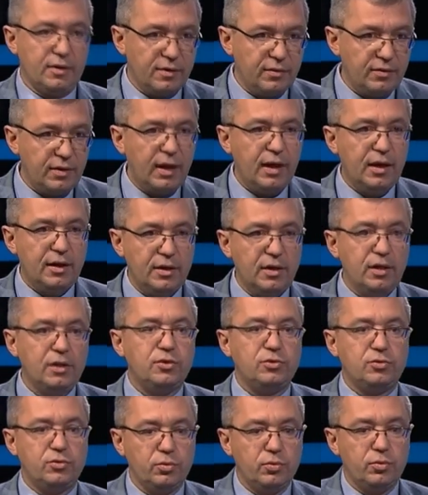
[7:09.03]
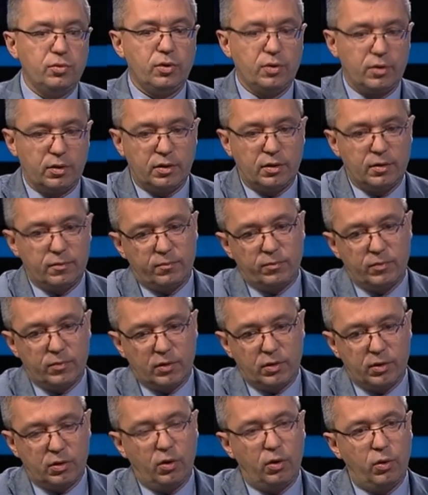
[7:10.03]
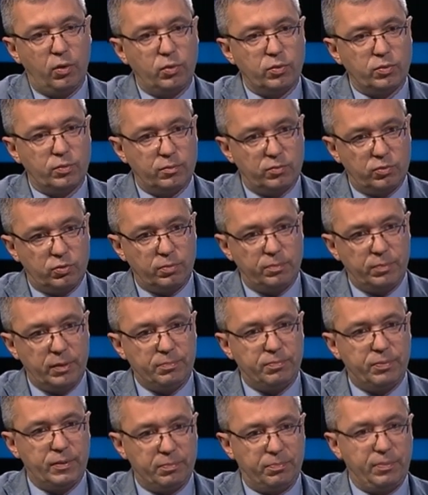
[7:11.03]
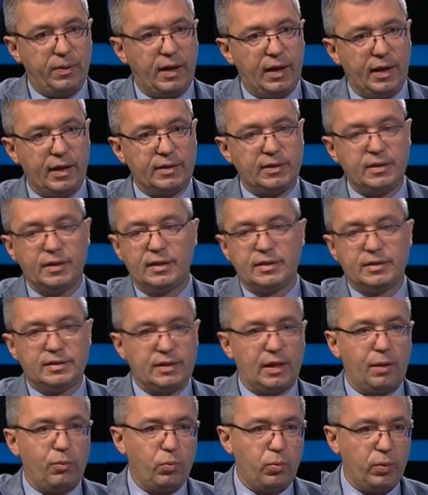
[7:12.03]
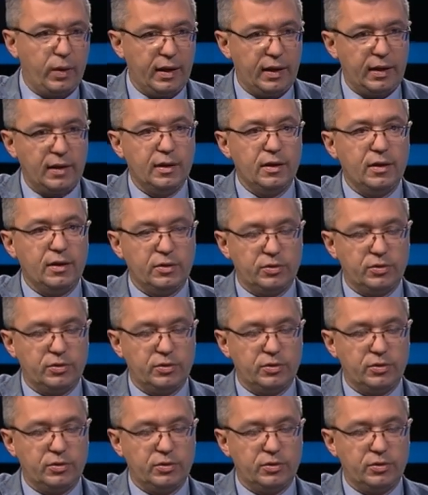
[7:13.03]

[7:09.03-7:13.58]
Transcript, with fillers: they need to go to be prepared some way